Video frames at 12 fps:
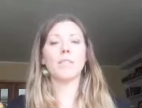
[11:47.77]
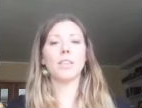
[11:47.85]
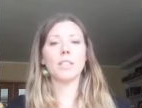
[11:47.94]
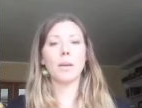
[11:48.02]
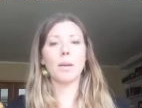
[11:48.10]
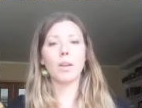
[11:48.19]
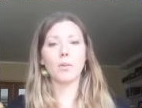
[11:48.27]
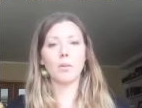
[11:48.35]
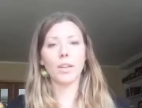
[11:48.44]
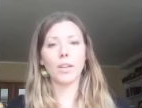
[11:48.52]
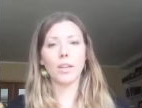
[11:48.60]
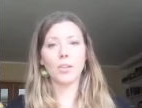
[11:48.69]
if it's something
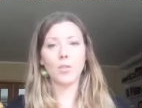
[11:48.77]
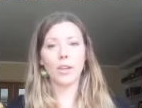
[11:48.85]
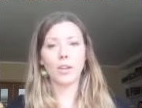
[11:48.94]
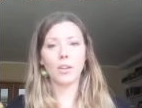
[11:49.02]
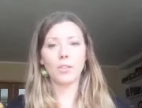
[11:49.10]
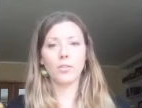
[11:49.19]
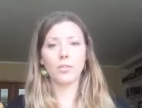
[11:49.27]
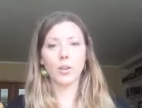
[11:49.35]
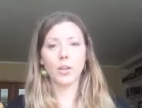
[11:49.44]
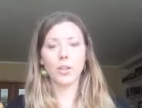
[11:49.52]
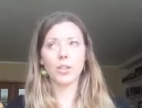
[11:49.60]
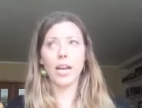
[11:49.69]
really critical for
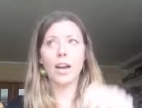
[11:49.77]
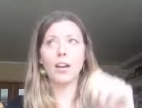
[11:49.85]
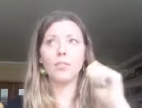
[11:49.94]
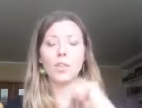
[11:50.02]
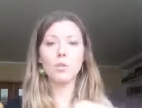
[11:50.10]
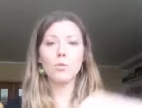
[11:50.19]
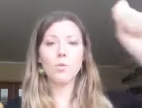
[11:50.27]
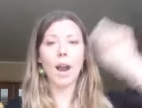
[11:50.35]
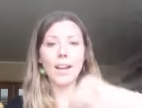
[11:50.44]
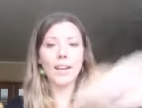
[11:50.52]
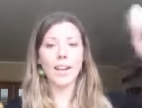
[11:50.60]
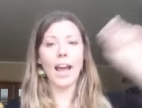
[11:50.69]
yourself you write it